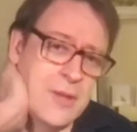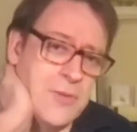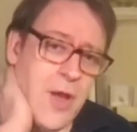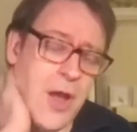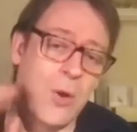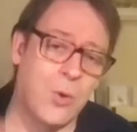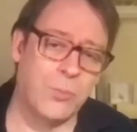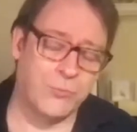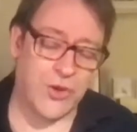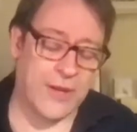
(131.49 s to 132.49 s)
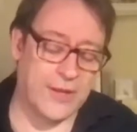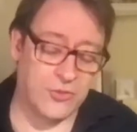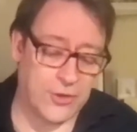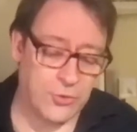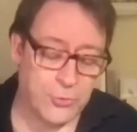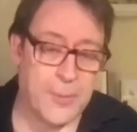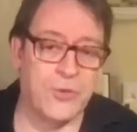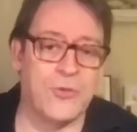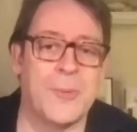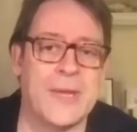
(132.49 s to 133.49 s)
The whole training center is
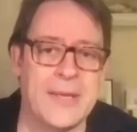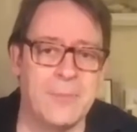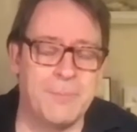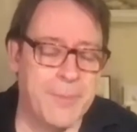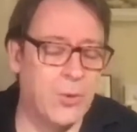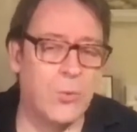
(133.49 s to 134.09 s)
supposed to be built